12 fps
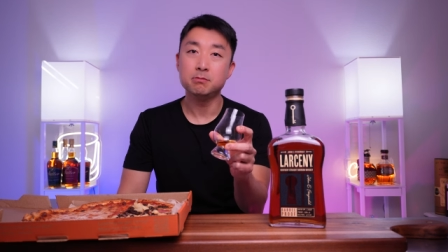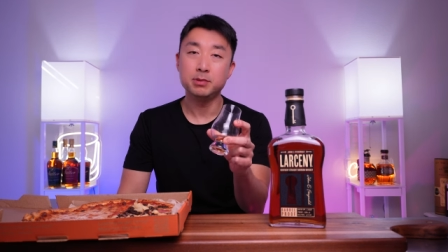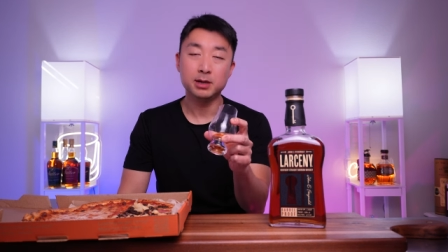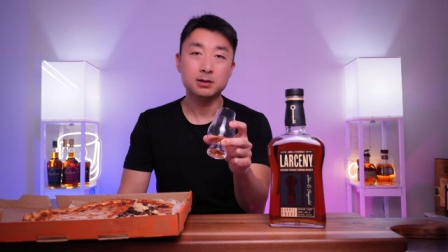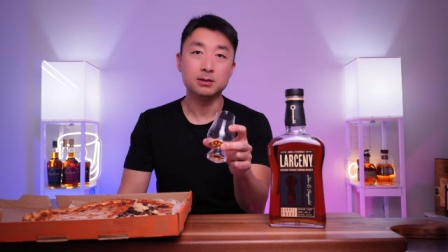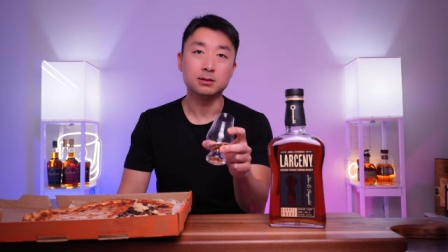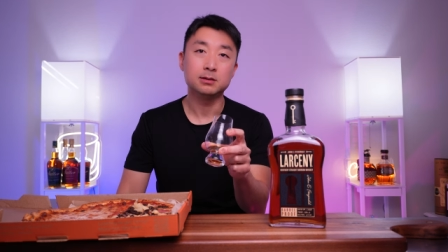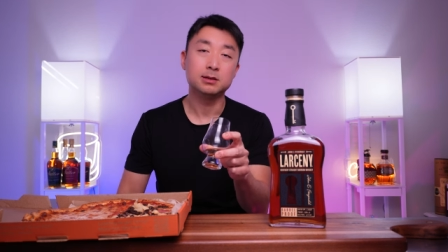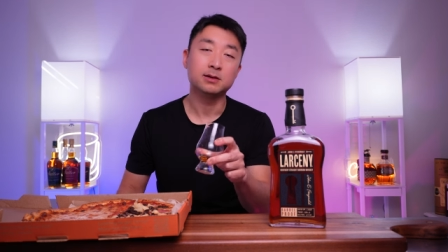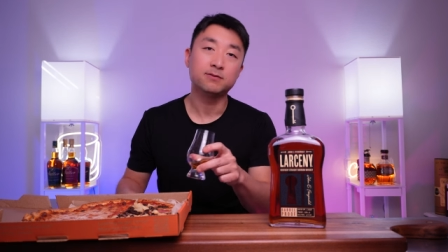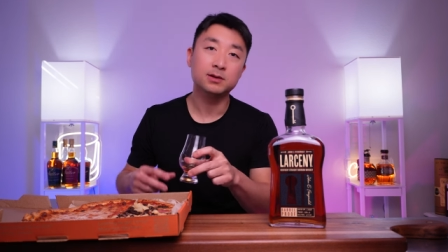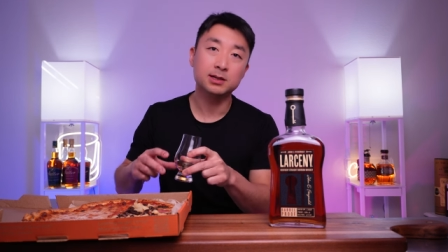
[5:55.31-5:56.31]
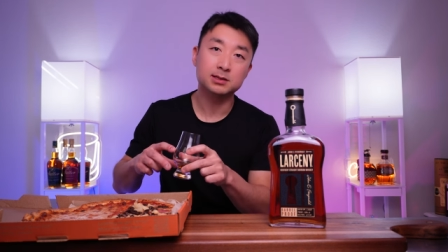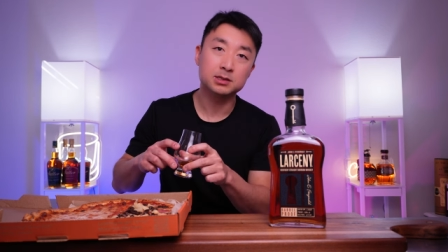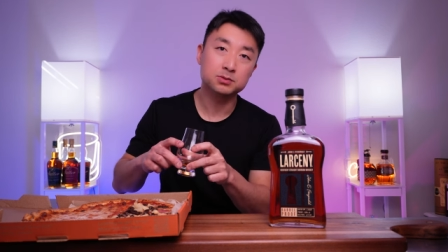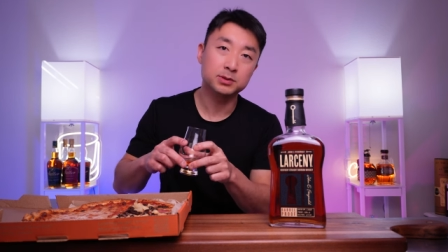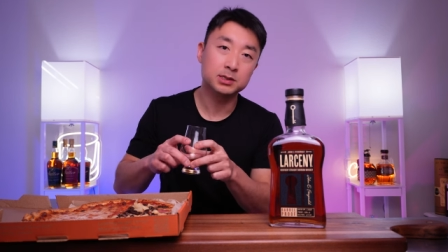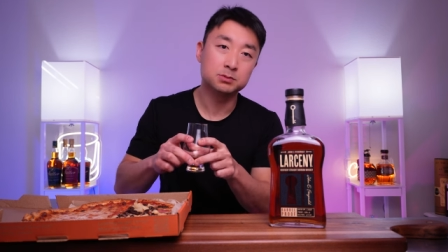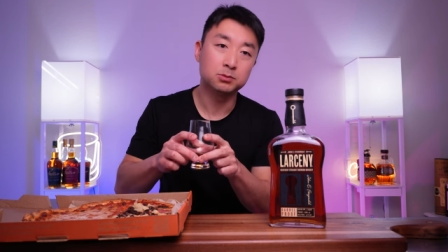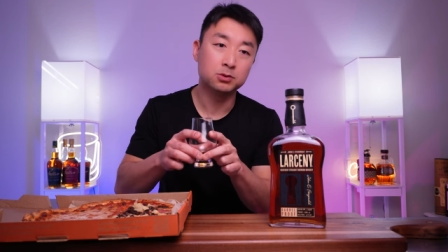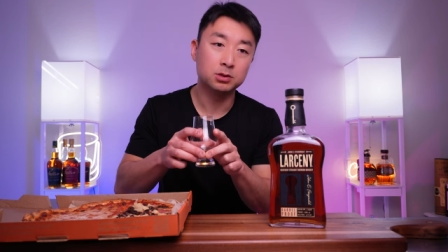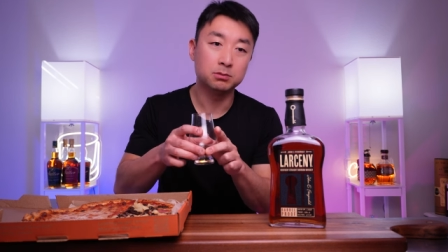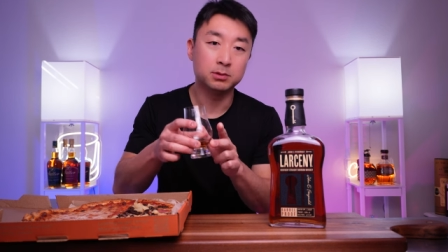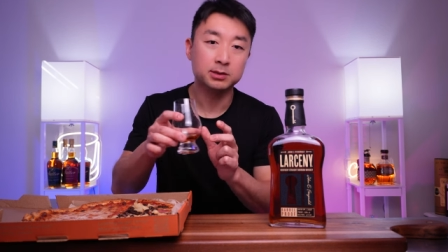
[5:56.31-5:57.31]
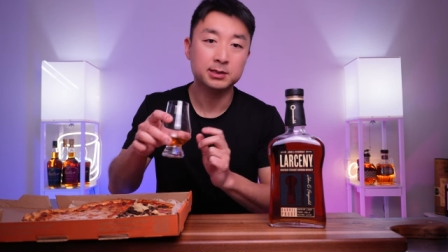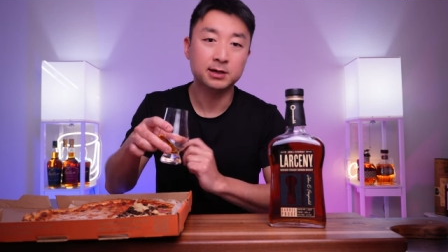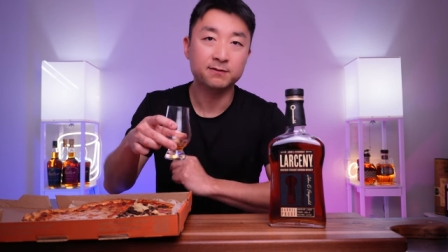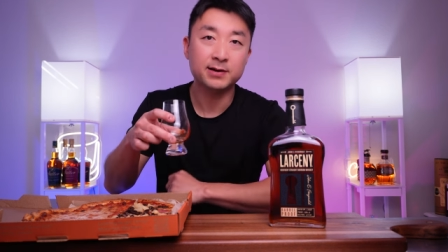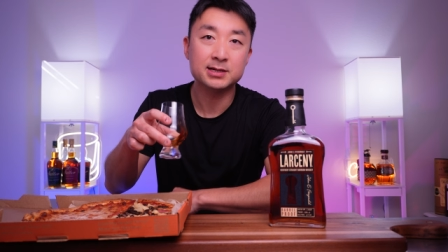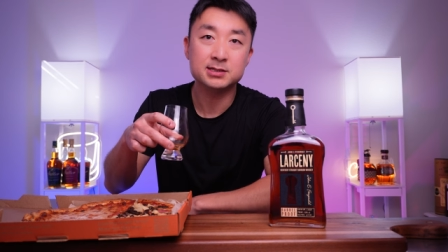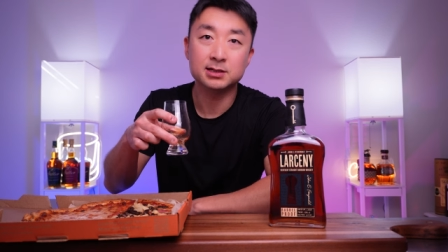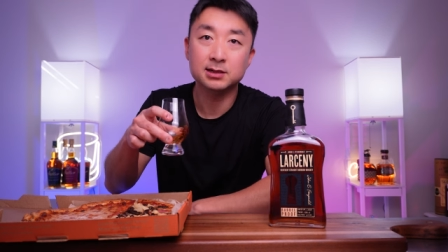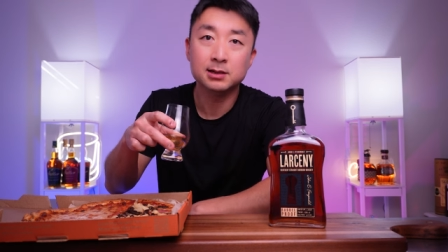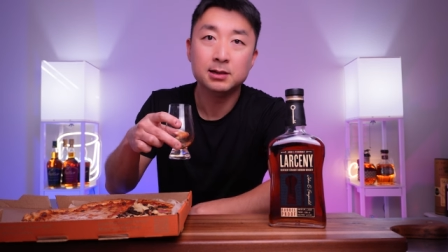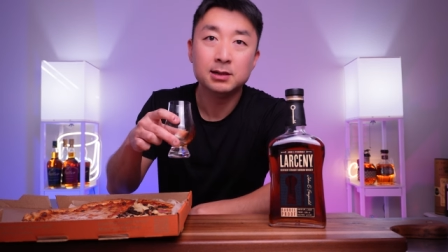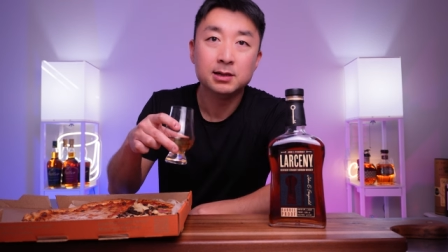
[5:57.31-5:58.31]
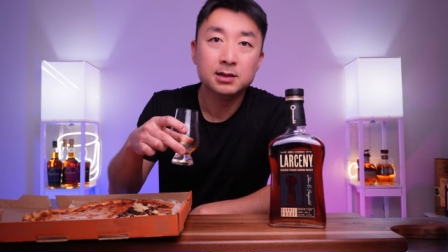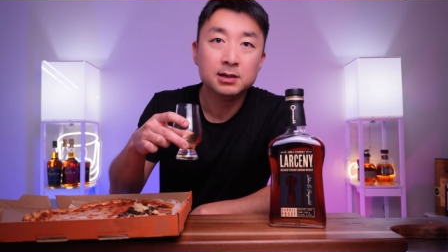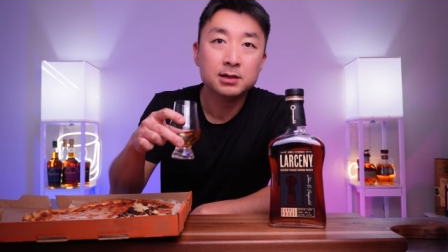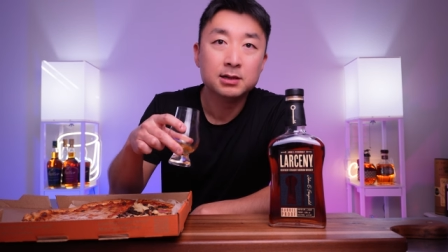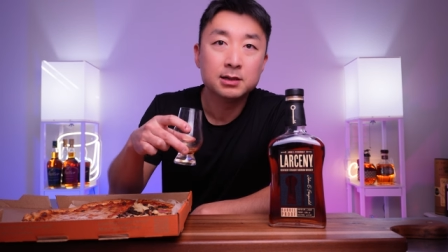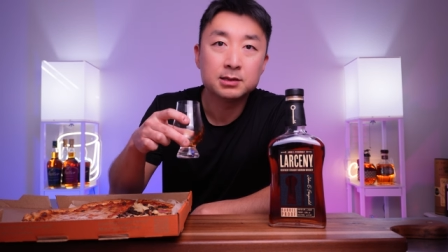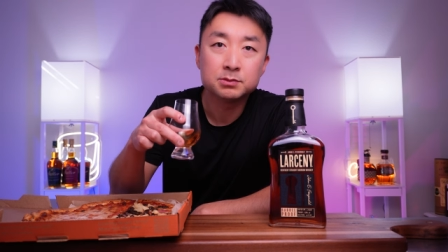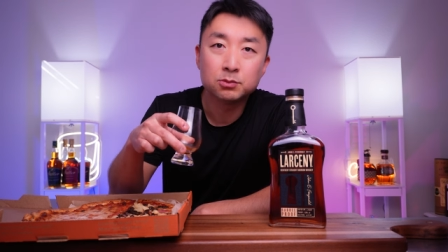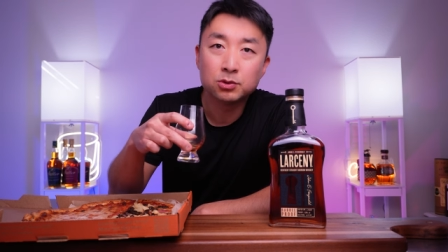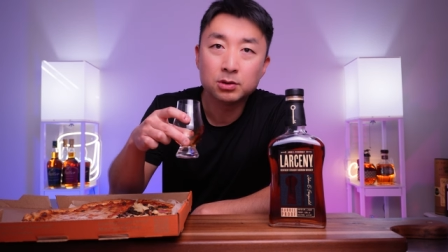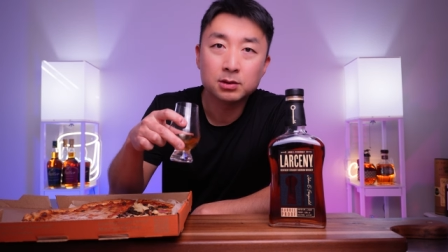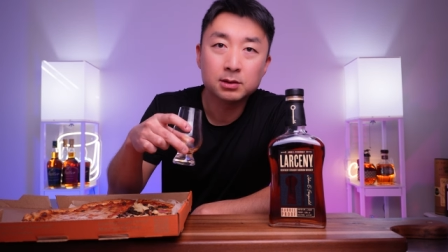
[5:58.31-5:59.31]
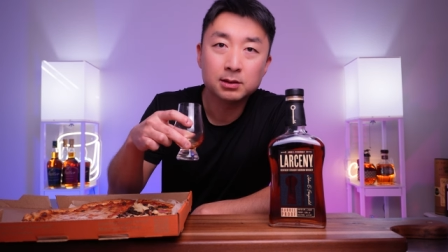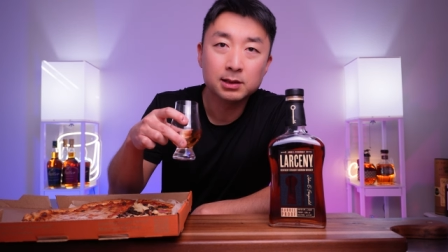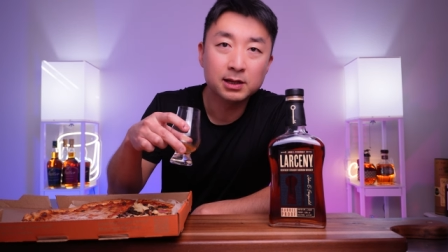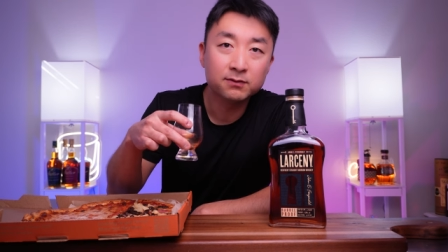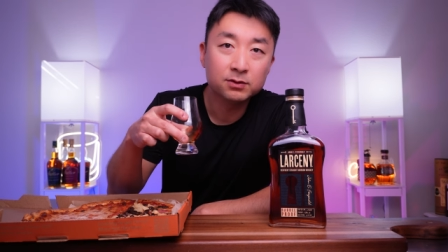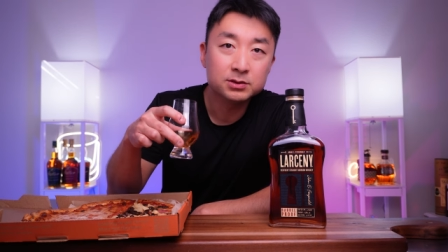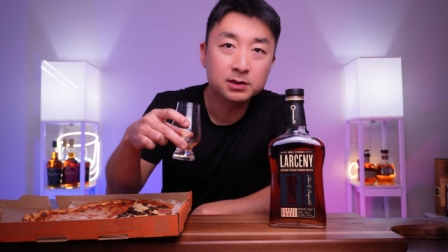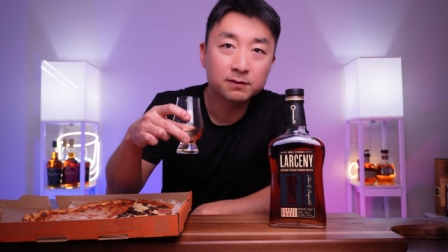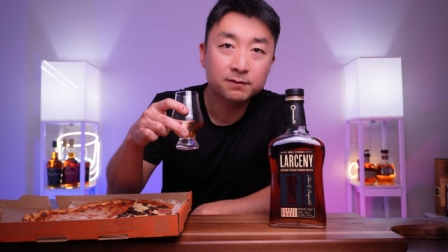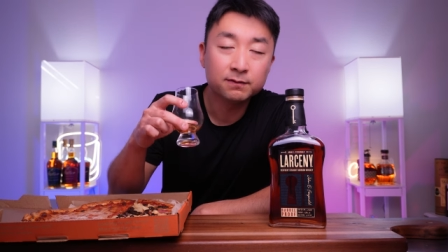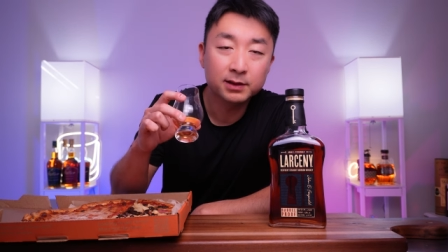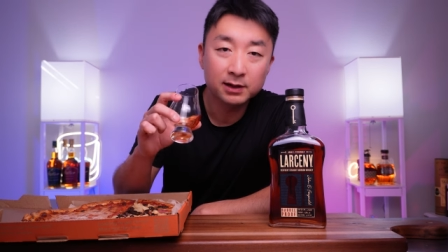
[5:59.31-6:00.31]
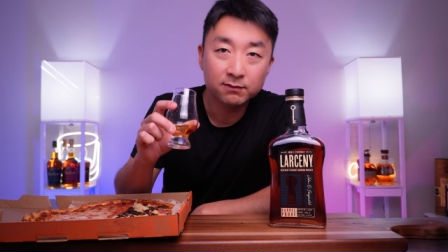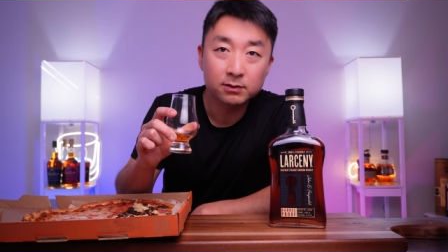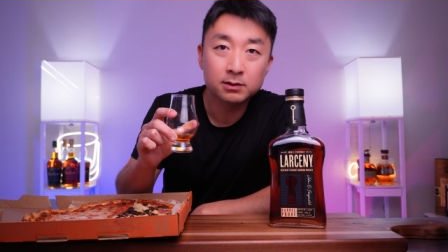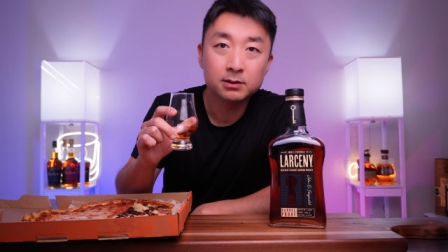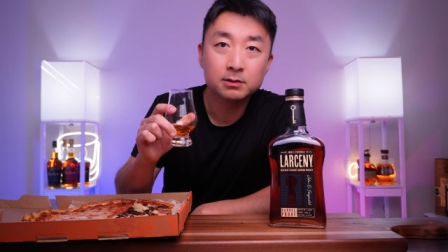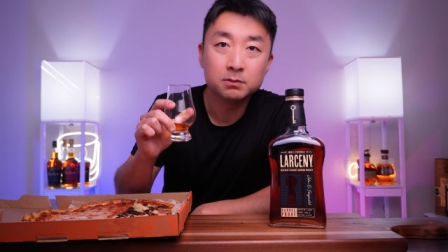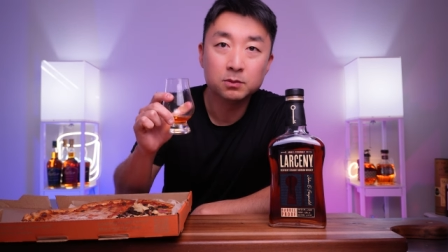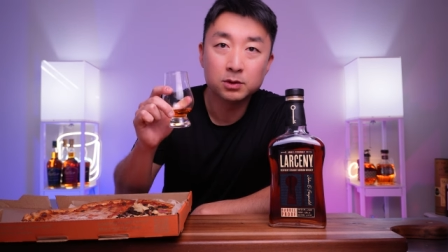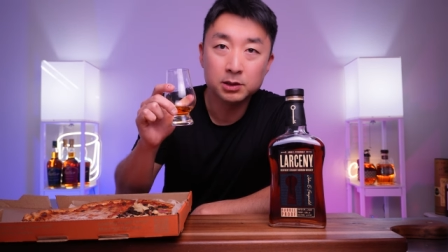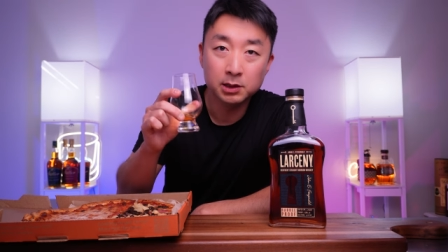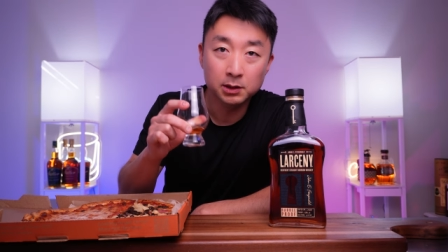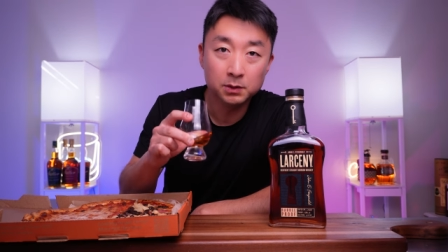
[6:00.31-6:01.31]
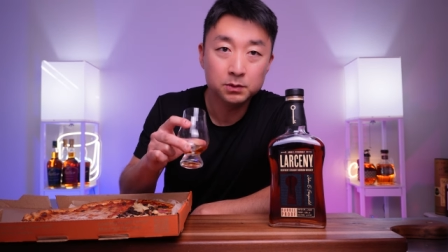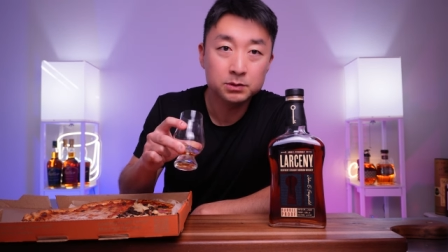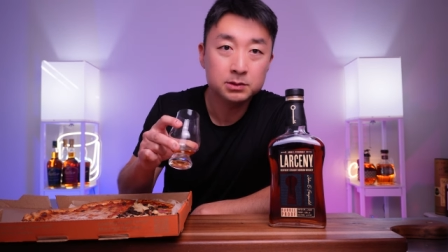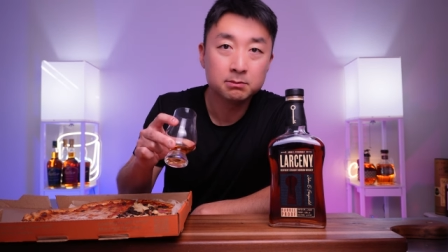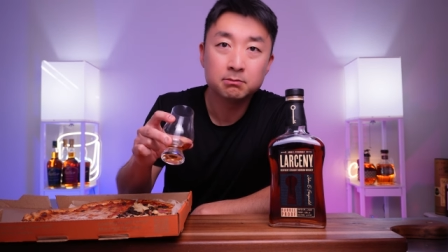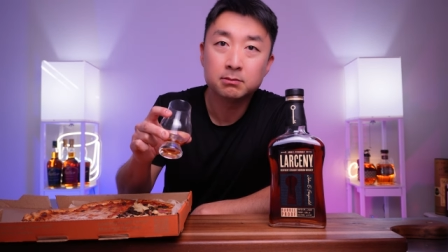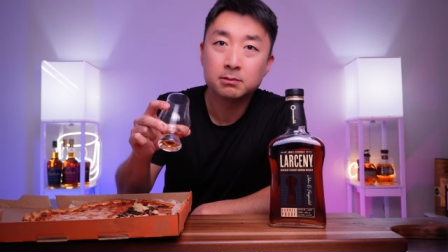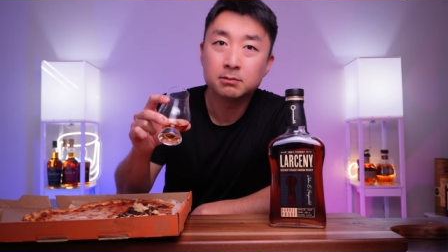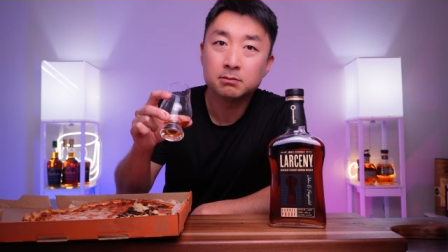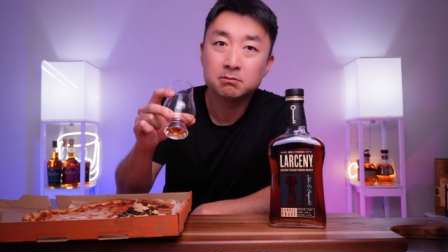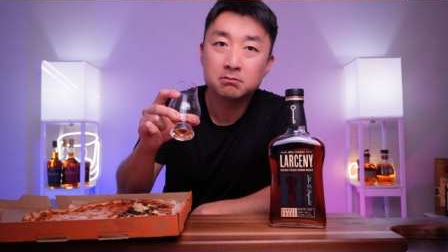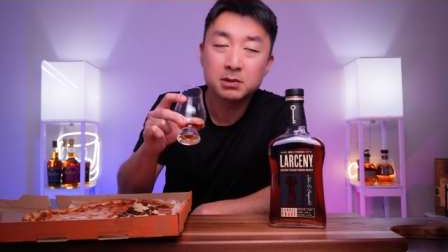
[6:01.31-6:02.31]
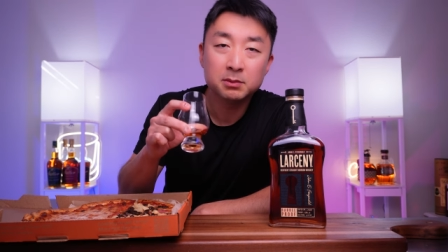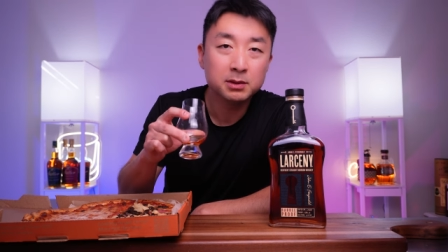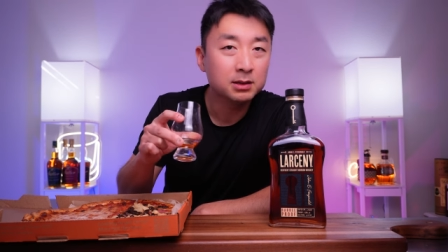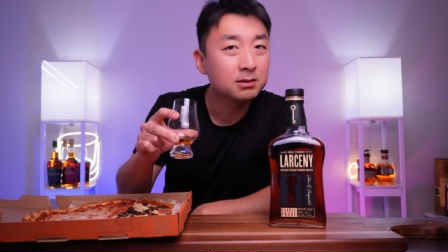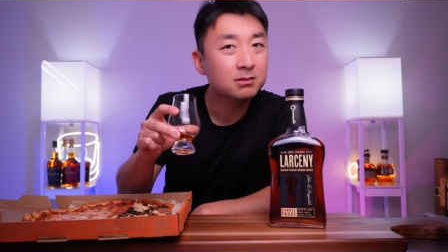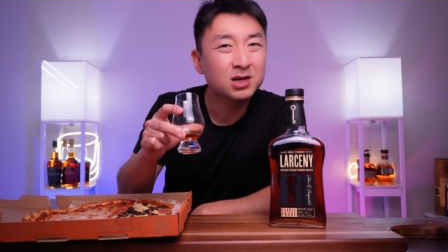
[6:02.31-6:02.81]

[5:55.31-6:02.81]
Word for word: better. I feel like this one is more multifaceted. It has more levels of flavor, more nose, maybe